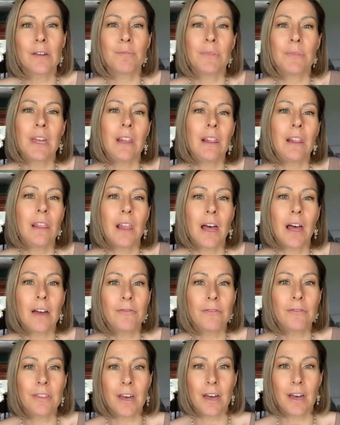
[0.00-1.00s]
They love
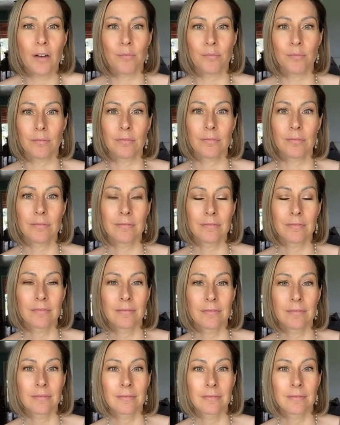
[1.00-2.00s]
them.
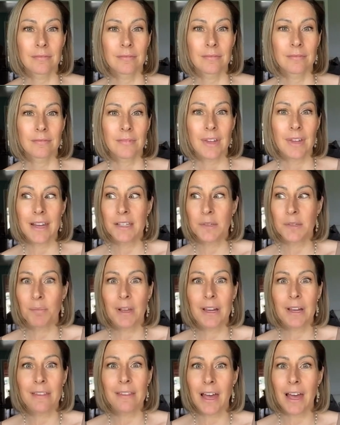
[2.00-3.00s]
Explain.
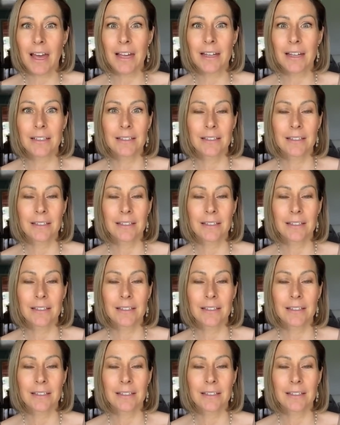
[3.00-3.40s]
Do those? That.